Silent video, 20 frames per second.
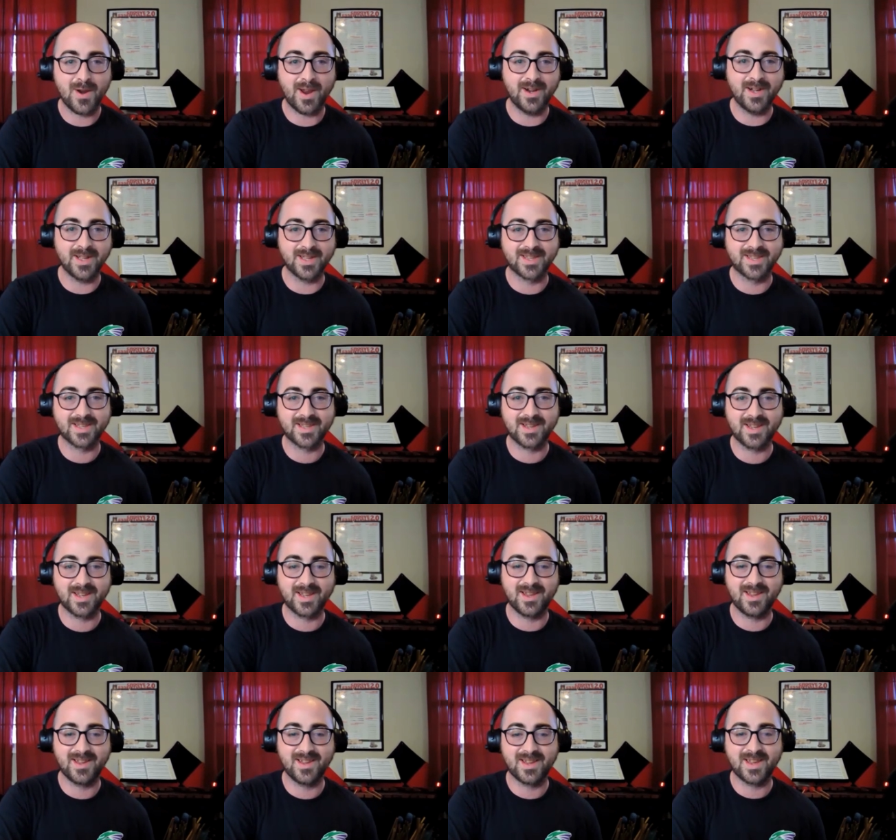all right, let's
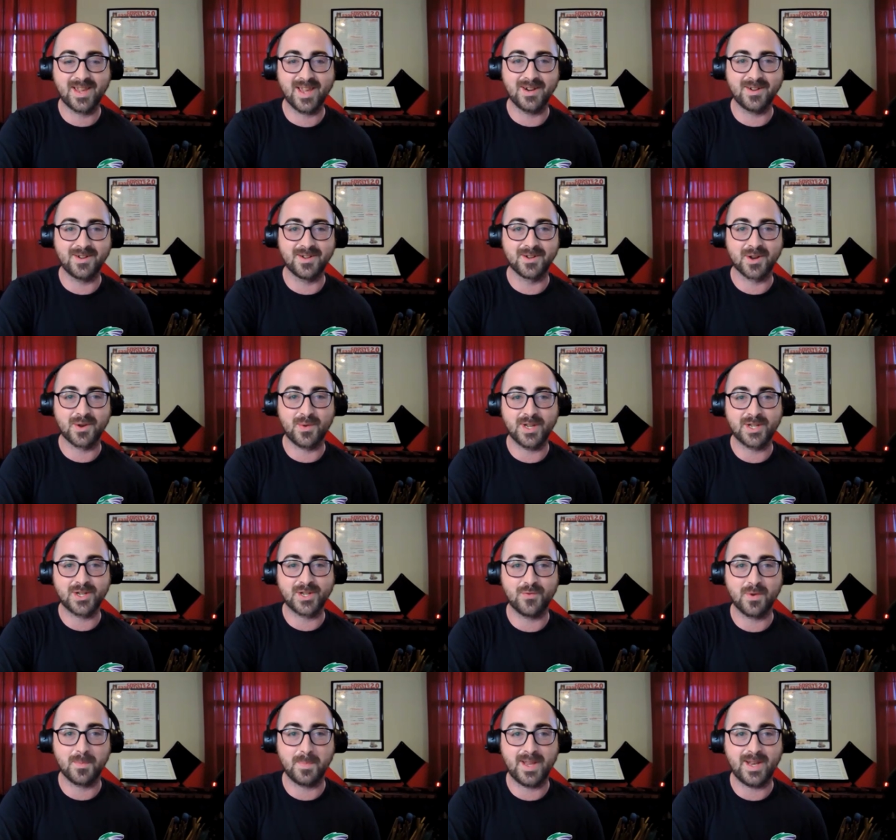get a little
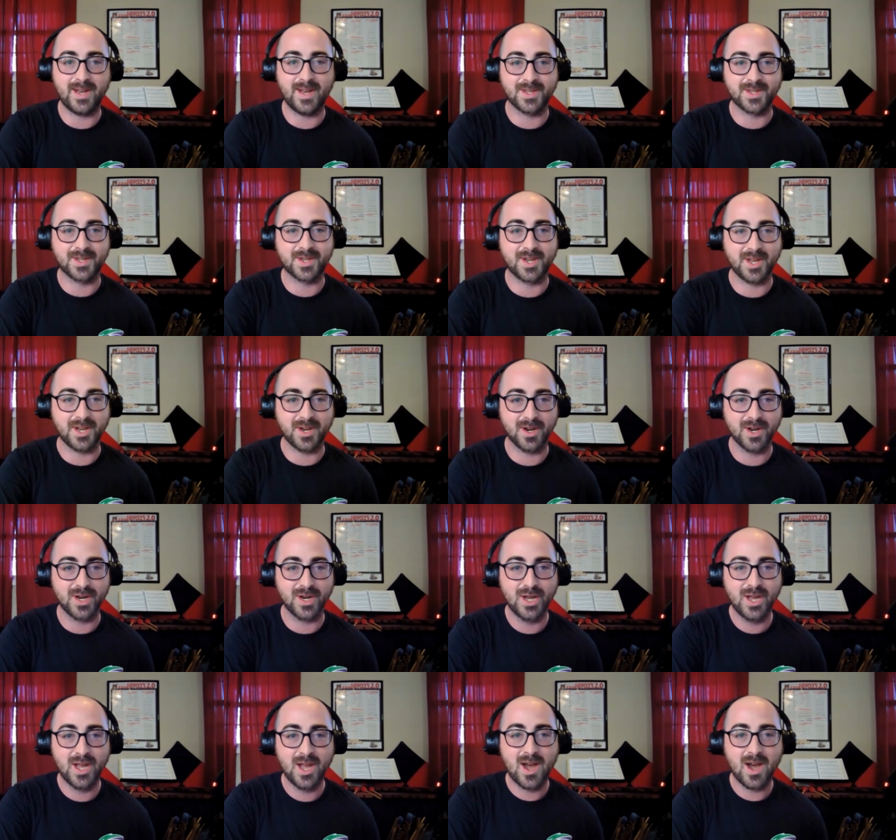question from the list
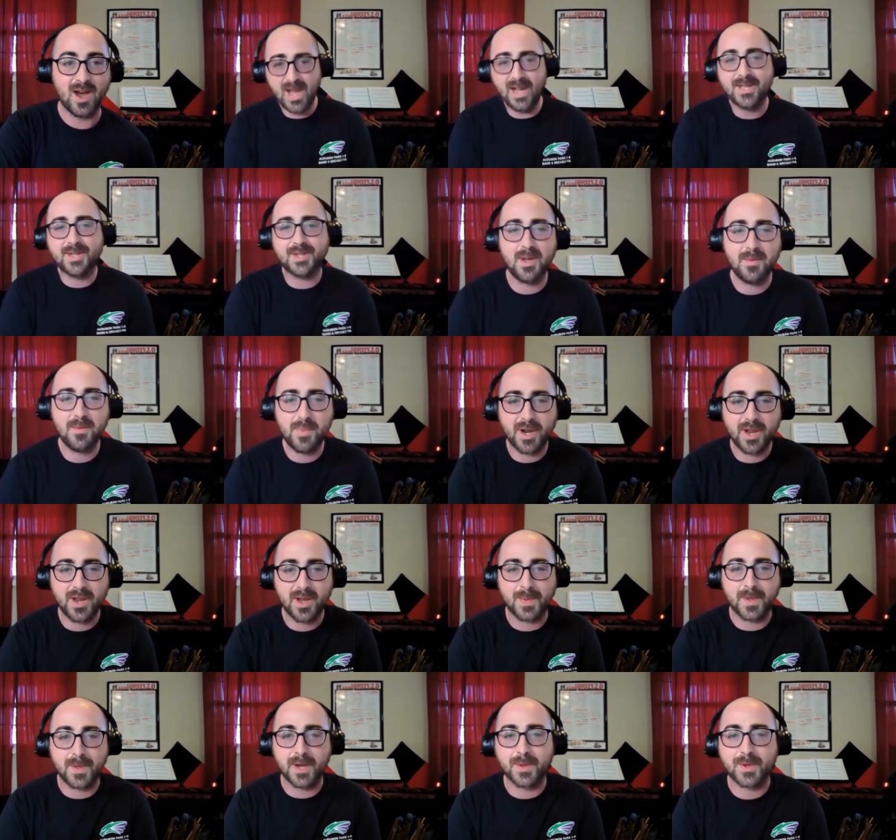here. As
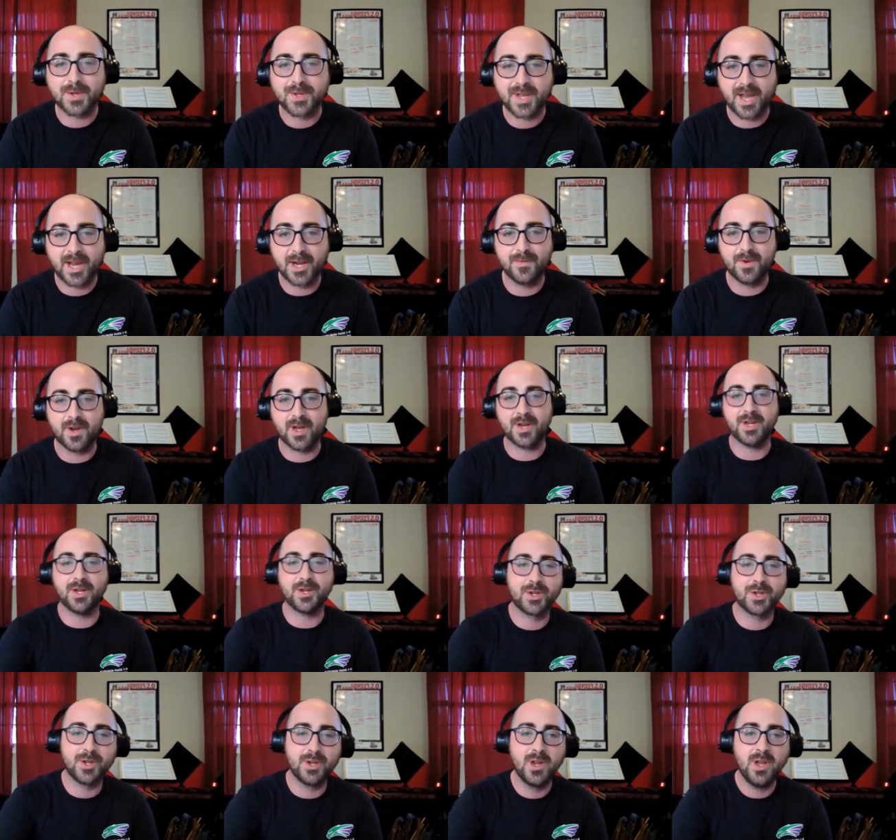somebody on the other side of an
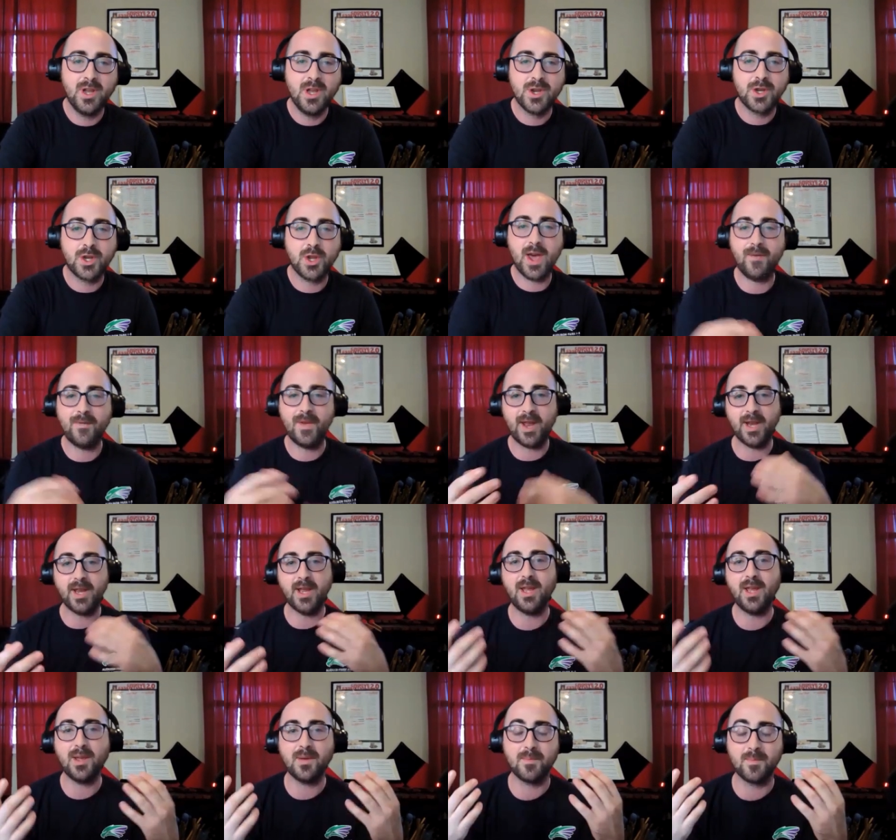audition, do you have
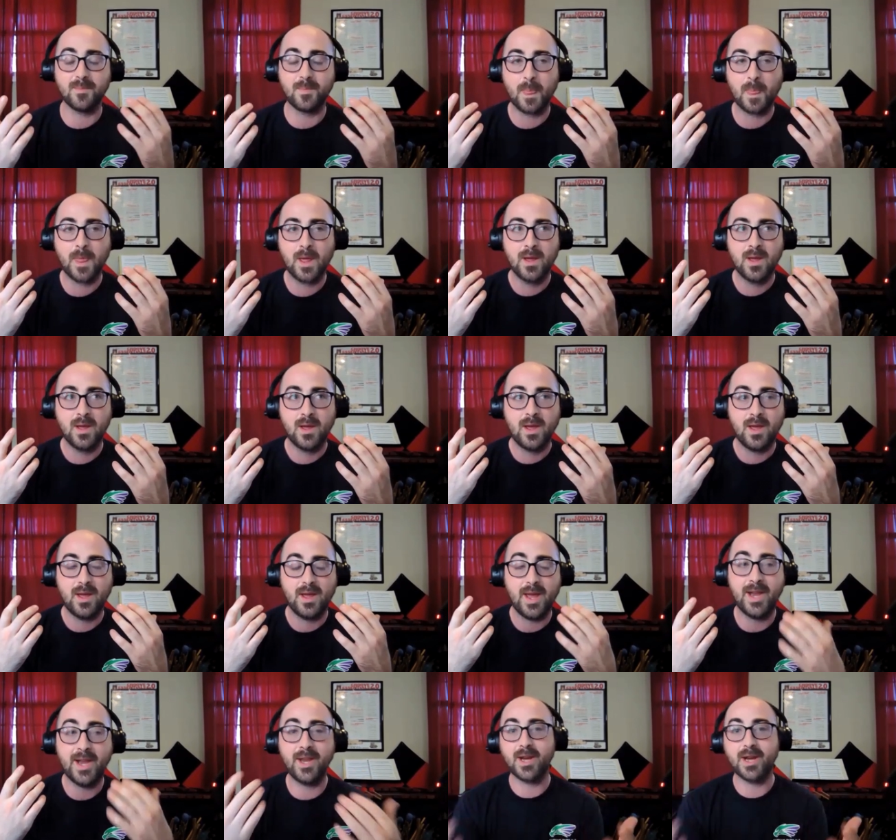any
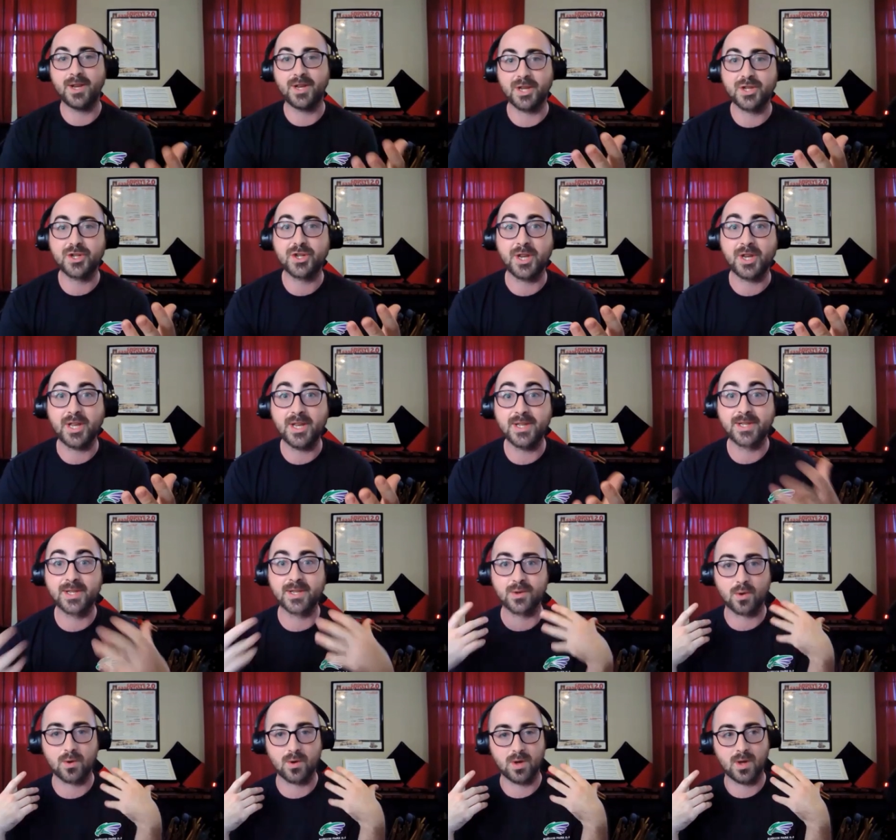
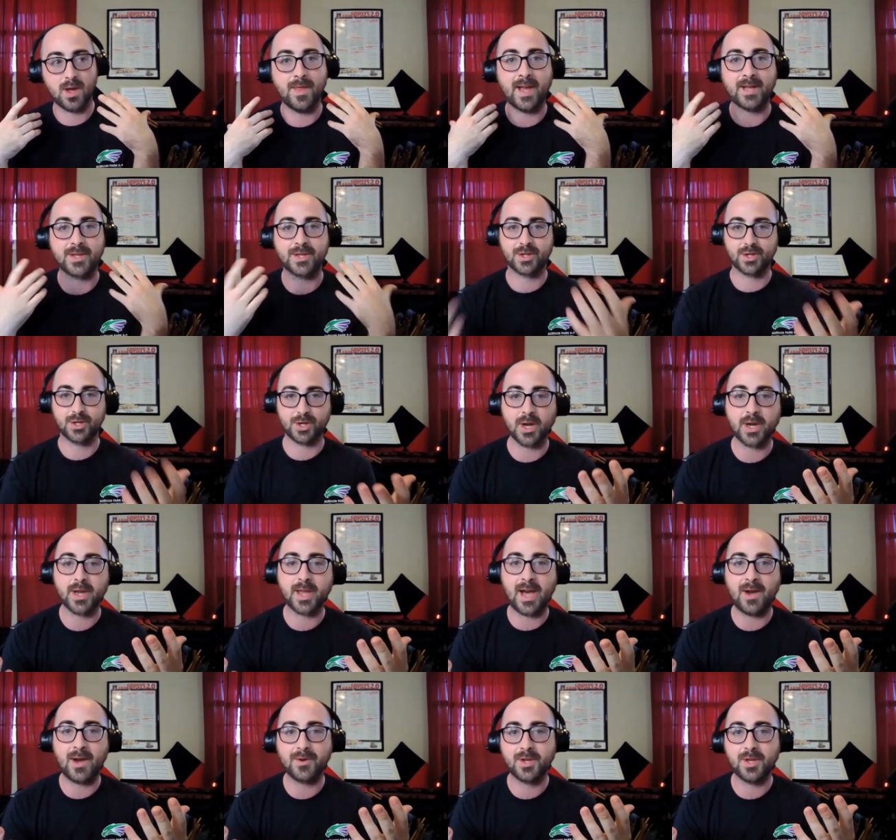auditionees that
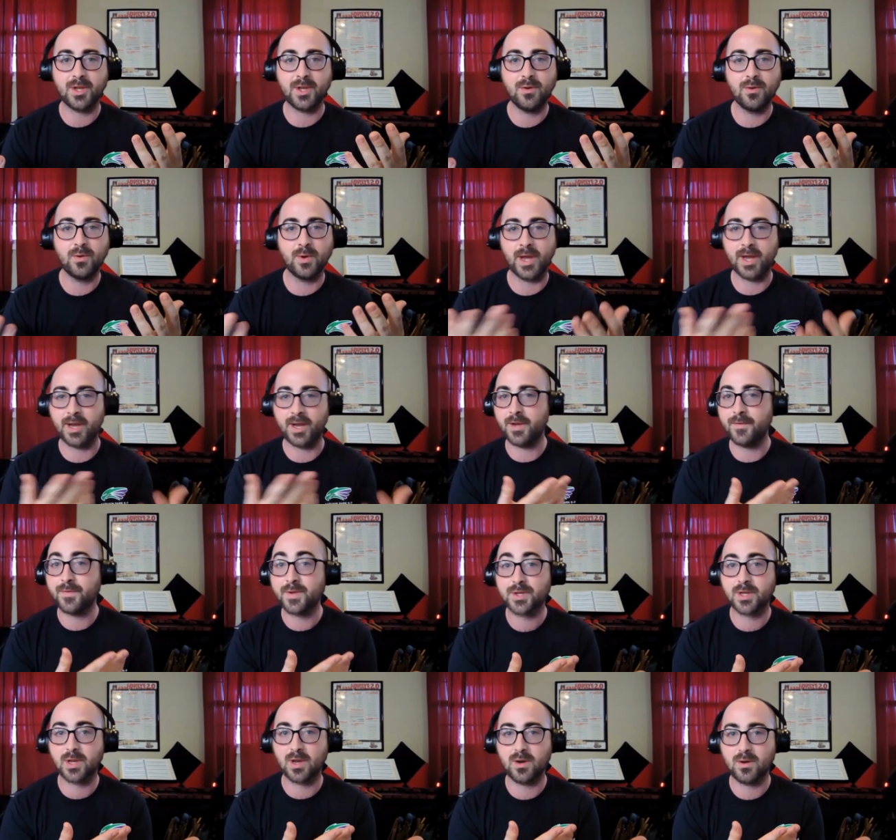stuck out to you? And
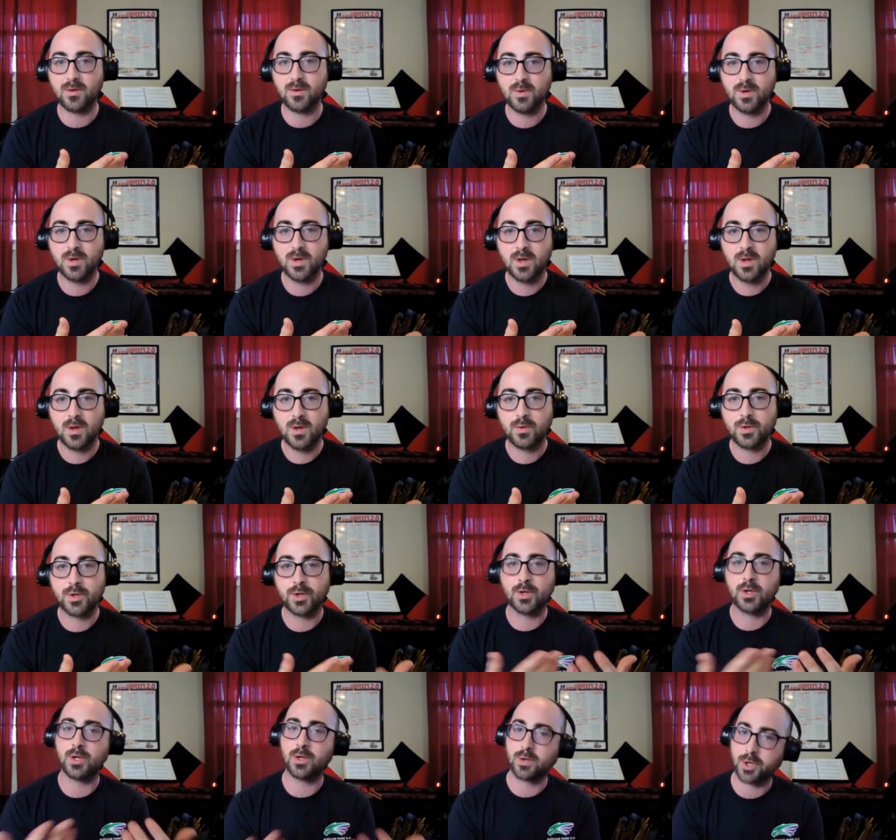if so,
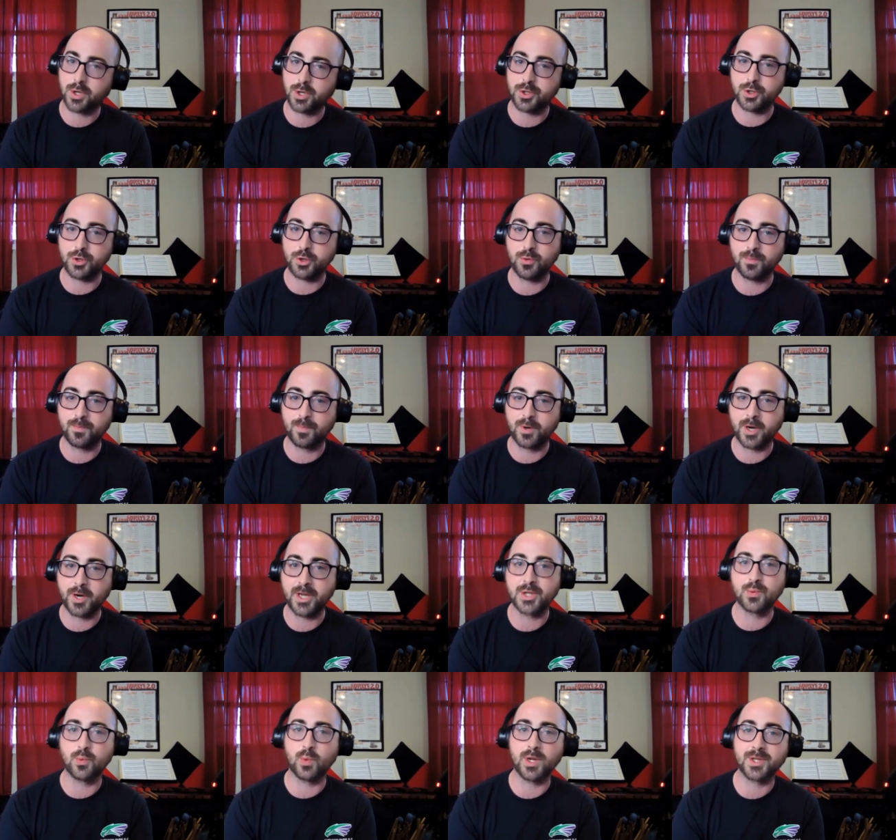could you
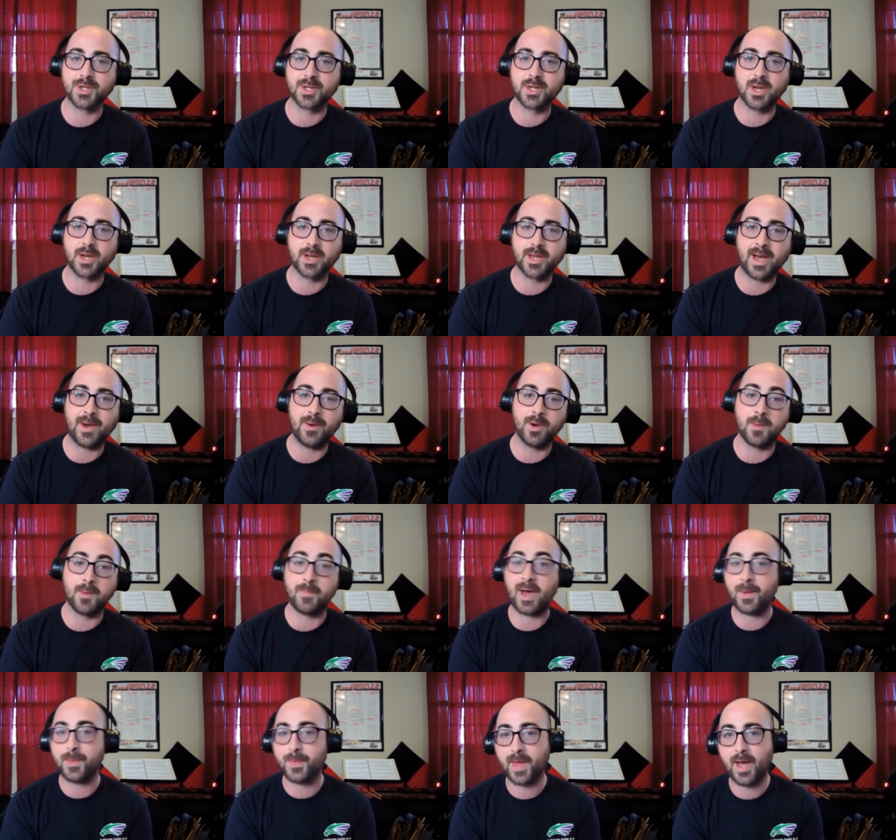place what stuck out
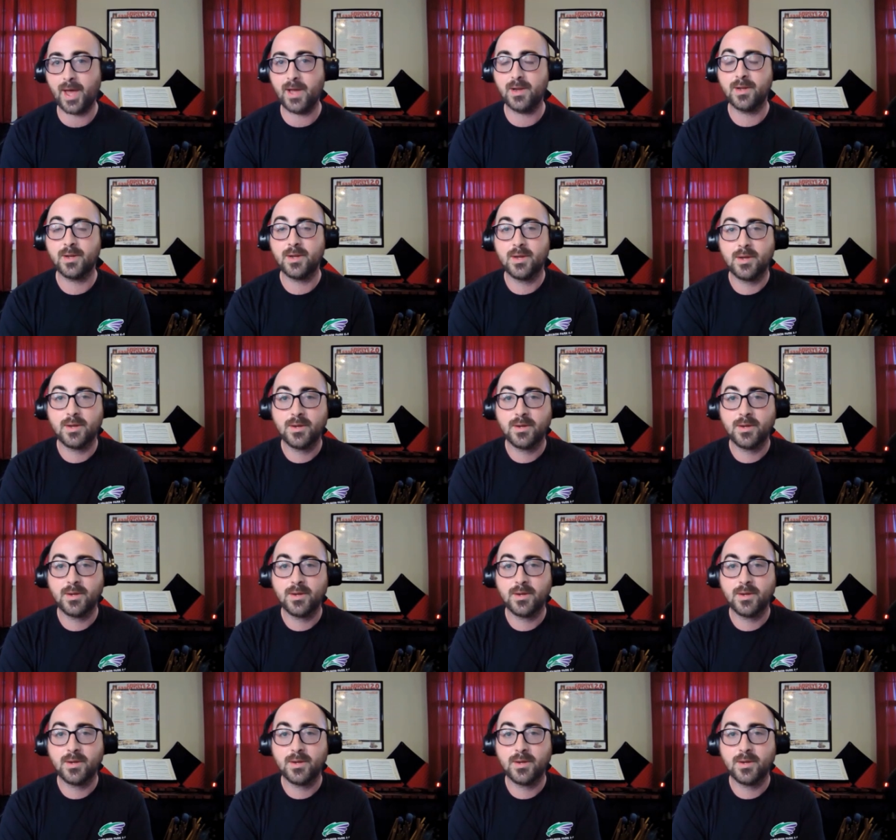about that?